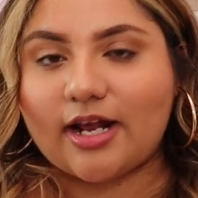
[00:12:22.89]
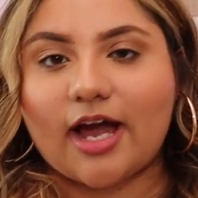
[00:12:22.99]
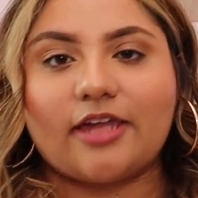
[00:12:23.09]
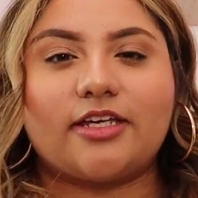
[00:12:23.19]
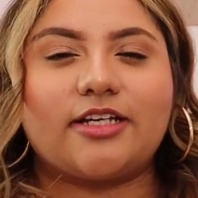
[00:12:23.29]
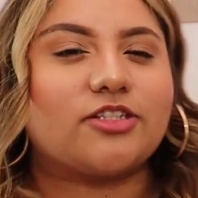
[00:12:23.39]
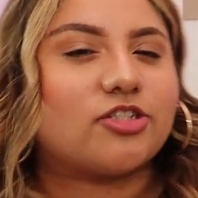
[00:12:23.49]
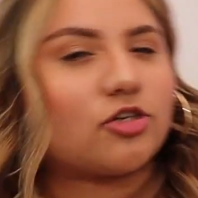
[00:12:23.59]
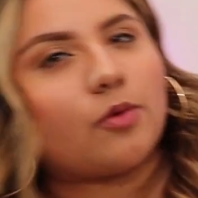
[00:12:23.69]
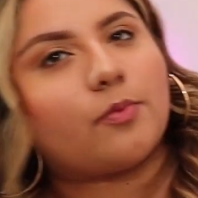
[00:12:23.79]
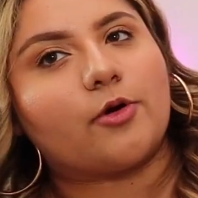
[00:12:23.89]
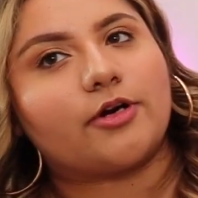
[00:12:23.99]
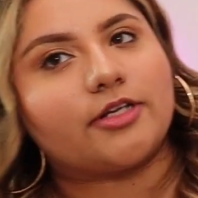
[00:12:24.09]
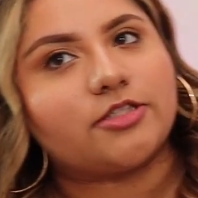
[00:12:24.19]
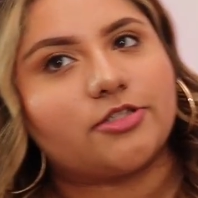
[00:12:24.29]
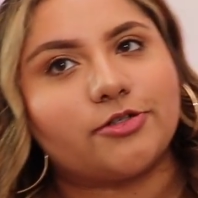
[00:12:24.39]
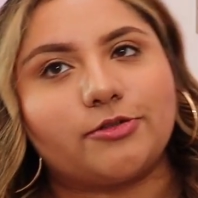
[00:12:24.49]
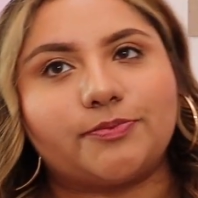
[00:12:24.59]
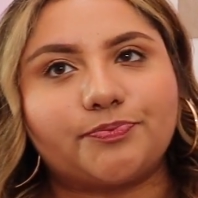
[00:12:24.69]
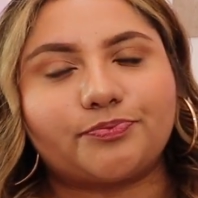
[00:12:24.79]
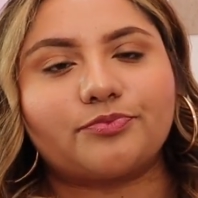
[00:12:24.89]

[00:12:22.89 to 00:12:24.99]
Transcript: I think it's so important to